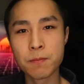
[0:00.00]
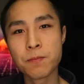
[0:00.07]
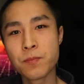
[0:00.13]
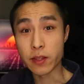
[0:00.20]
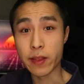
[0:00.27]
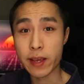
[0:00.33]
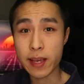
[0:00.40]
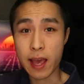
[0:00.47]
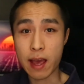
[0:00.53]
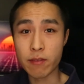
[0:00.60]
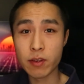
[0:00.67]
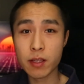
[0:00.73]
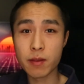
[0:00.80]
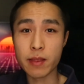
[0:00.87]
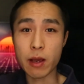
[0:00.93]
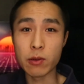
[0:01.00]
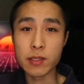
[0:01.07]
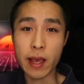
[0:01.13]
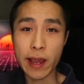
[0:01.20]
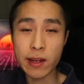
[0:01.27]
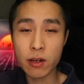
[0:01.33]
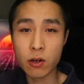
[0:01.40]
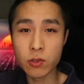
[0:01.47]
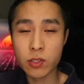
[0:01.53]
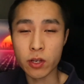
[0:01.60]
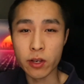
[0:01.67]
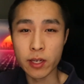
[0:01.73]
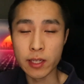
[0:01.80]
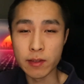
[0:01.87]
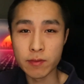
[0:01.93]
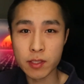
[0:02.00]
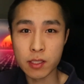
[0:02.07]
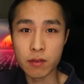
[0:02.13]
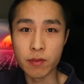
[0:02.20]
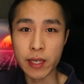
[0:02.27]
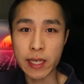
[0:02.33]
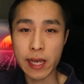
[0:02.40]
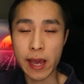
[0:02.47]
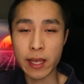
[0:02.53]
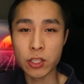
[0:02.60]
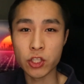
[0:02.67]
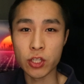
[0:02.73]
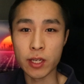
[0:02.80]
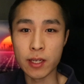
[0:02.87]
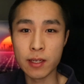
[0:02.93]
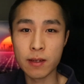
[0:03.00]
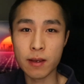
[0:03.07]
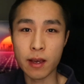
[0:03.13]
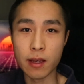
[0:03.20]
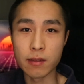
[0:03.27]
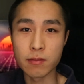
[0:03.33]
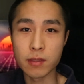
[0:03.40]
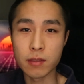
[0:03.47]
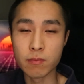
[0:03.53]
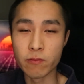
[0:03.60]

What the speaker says: So there you have it. That was 8 alternatives to VDHG at